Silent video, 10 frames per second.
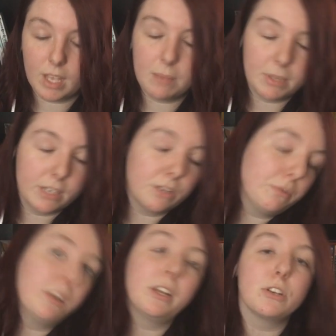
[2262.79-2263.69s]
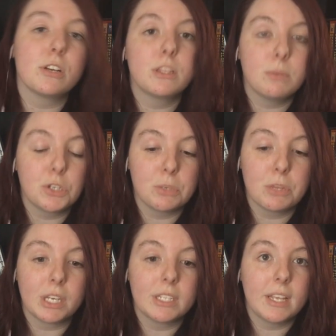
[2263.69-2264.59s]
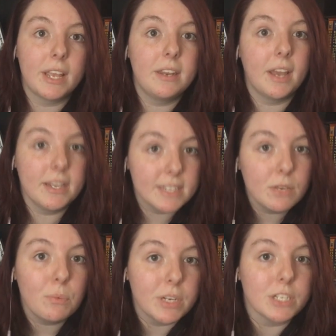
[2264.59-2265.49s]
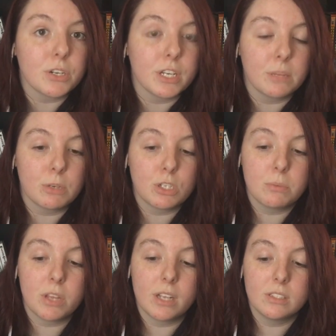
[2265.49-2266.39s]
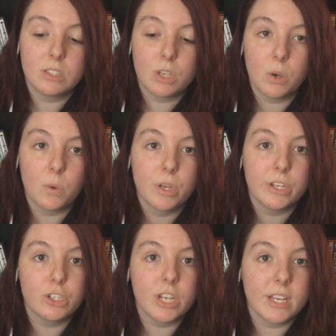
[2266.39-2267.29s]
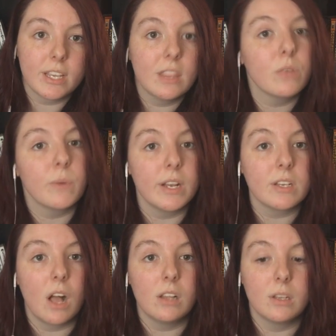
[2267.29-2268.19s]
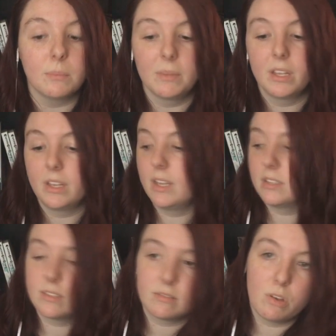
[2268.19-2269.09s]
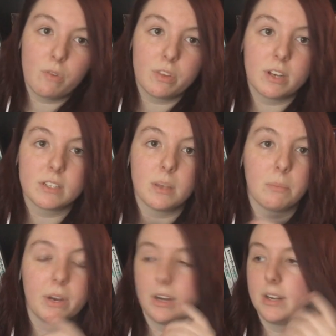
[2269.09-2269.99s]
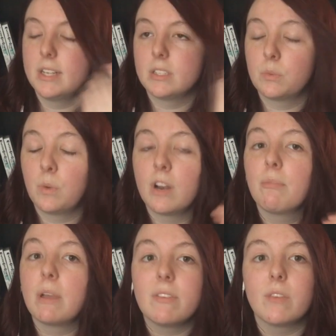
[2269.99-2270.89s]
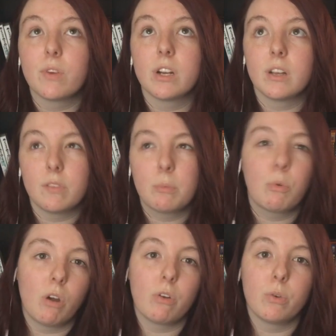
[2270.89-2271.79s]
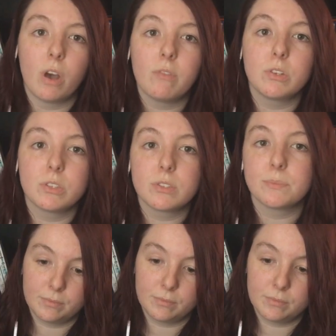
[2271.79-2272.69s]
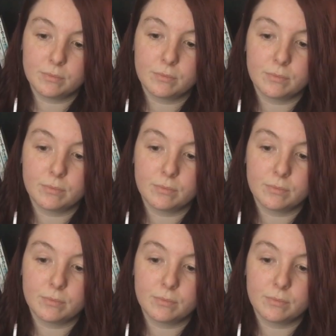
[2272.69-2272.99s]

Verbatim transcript: I planned on reading it during the booktubeathon, and I did read it during the booktubeathon. So check in the red column. It's over there somewhere. It's one of my favorite of the Poirot novels. And the next